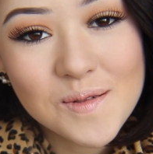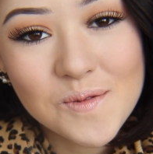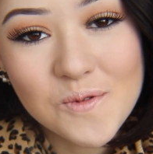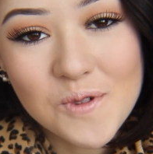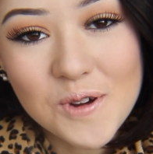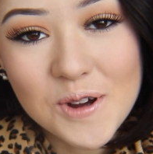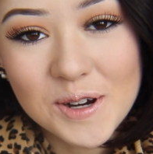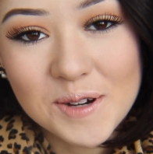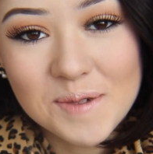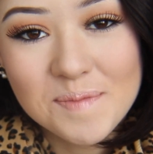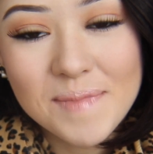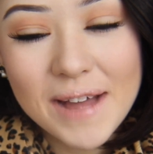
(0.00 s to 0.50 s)

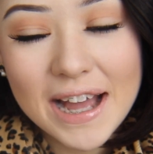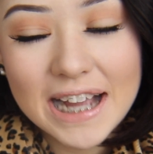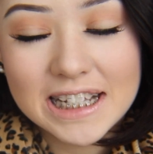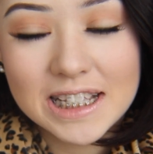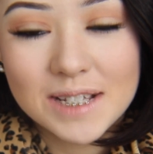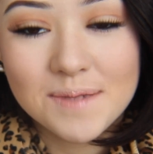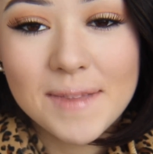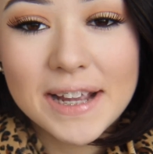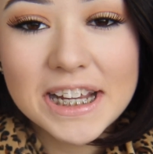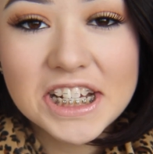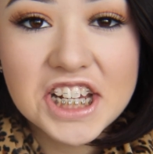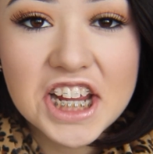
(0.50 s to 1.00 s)
welcome back
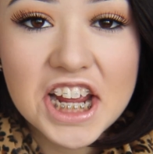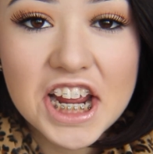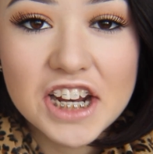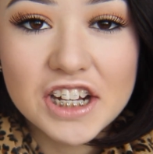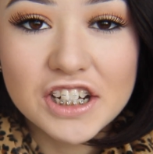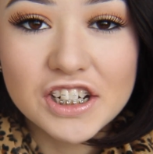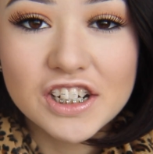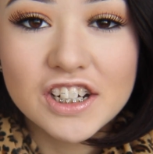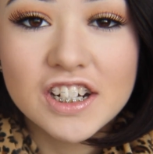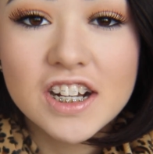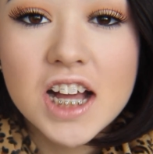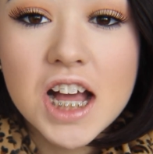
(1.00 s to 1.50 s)
to my
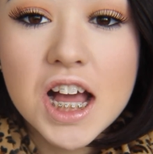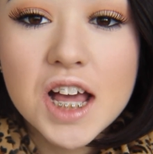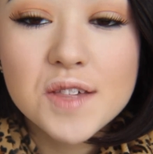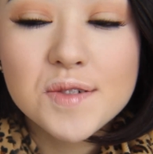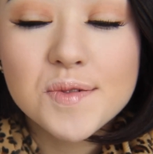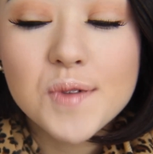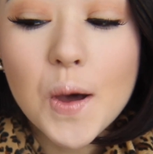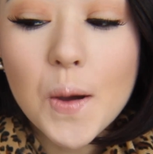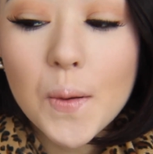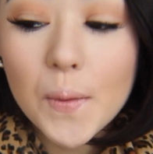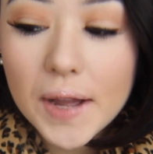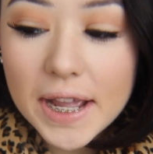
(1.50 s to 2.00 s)
channel.
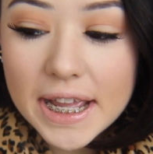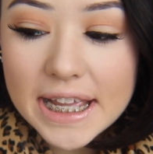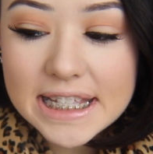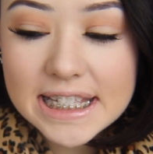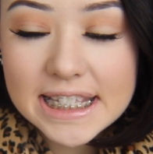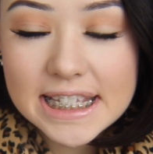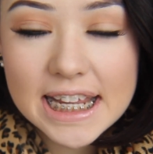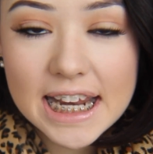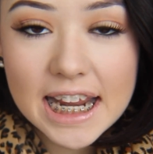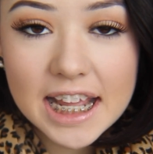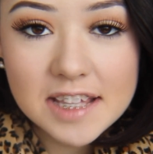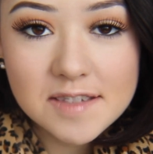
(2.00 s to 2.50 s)
So in
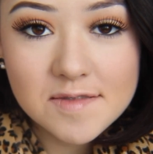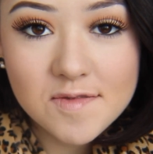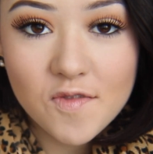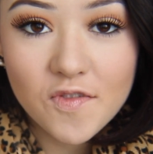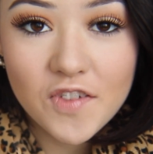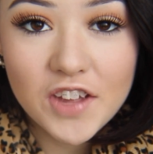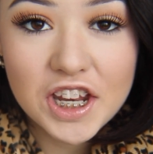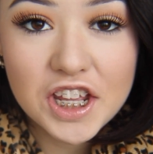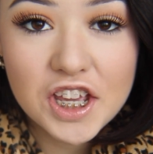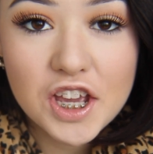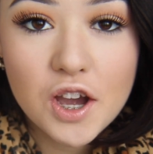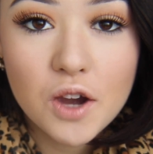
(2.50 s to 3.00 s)
today's
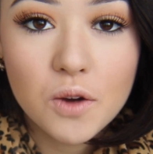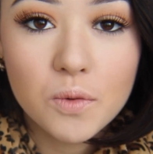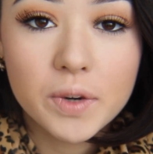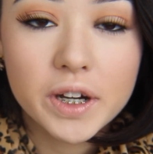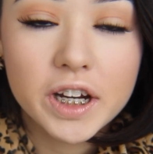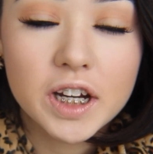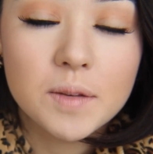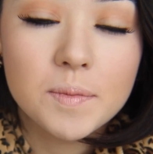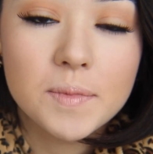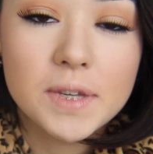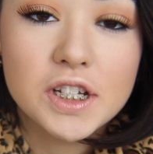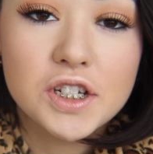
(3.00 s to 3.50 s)
video we're
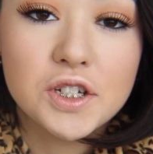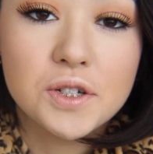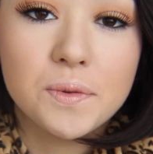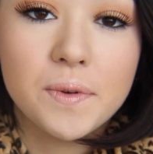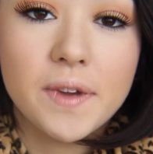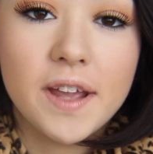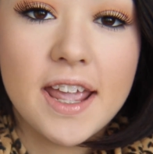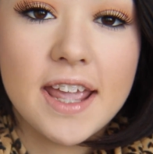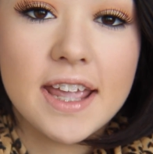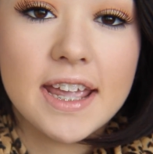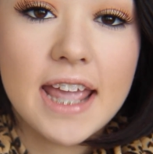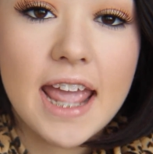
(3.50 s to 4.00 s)
going to be
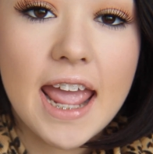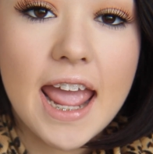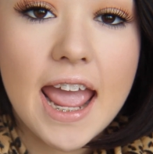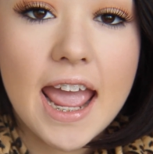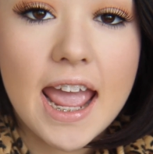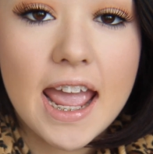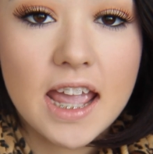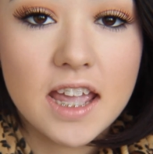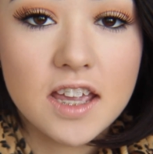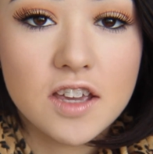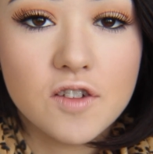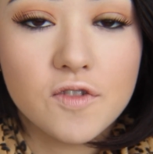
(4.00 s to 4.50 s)
doing
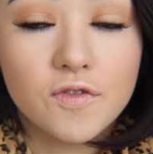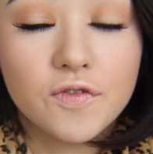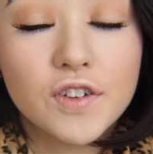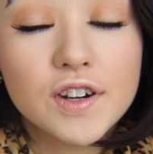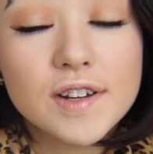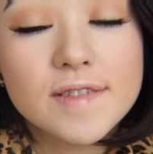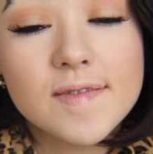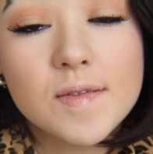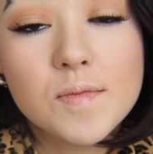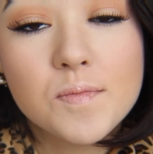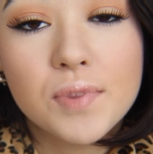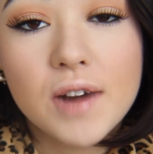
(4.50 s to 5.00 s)
a
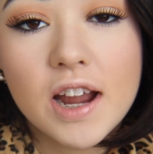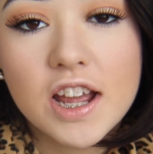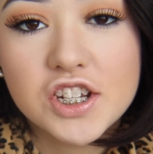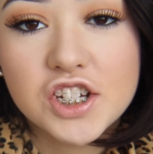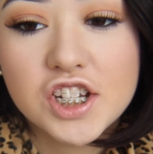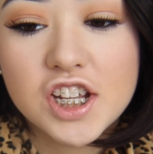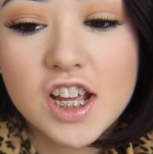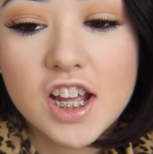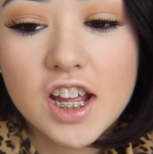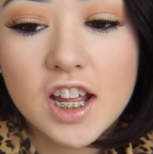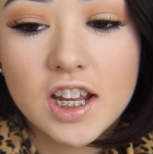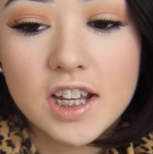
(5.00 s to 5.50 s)
first
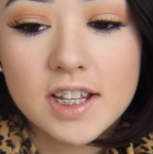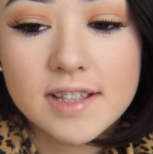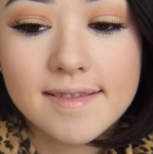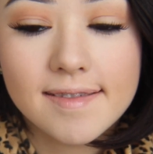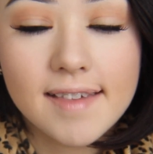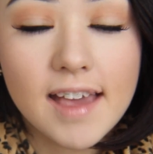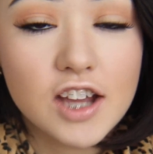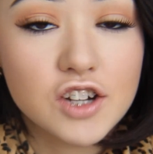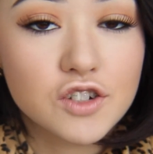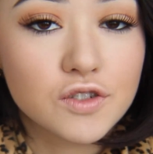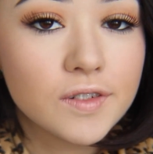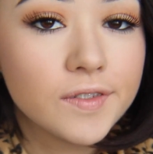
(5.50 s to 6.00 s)
impression
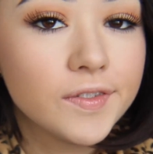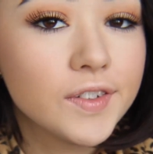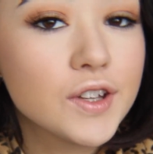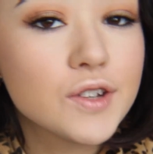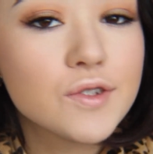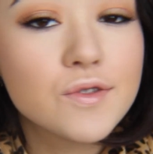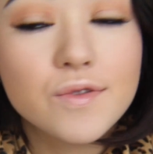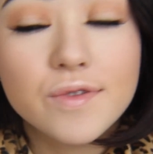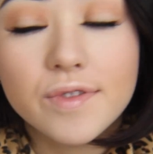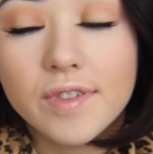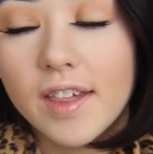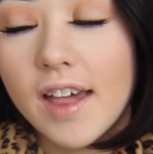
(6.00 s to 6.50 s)
slash
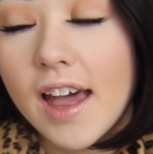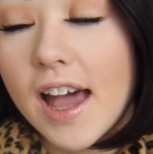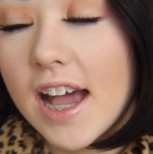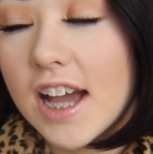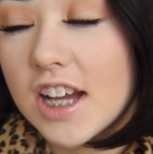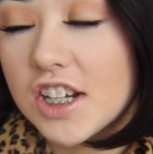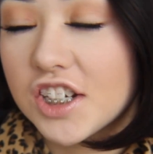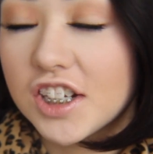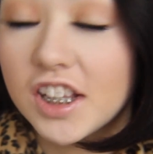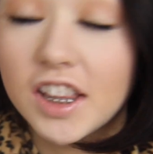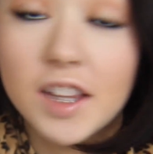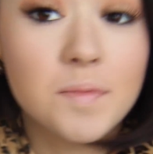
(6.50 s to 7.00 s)
review
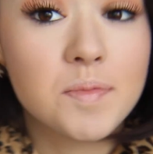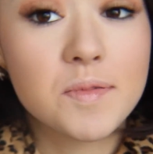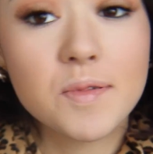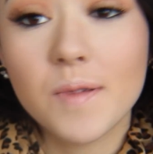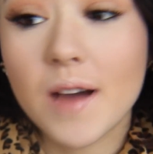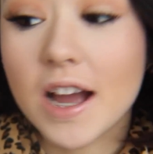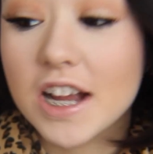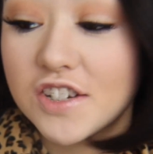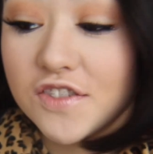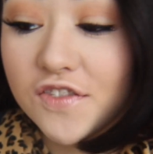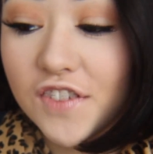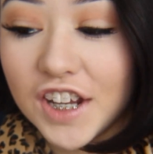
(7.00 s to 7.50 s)
slash lip
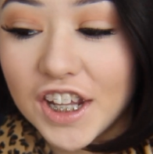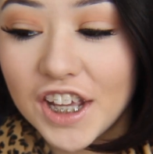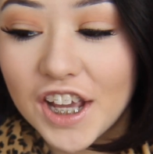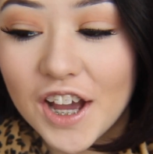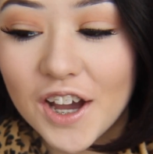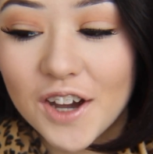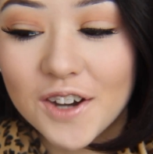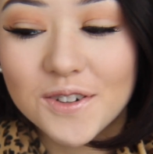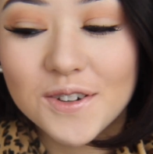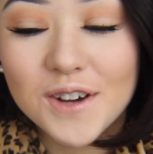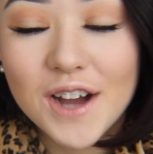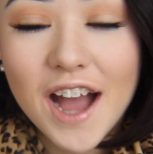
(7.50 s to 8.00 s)
swatch
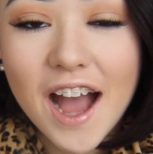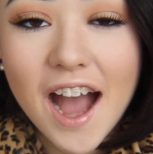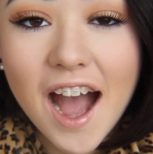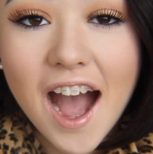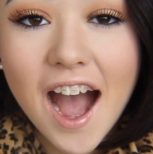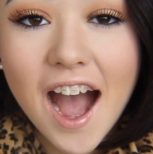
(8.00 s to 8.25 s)
video.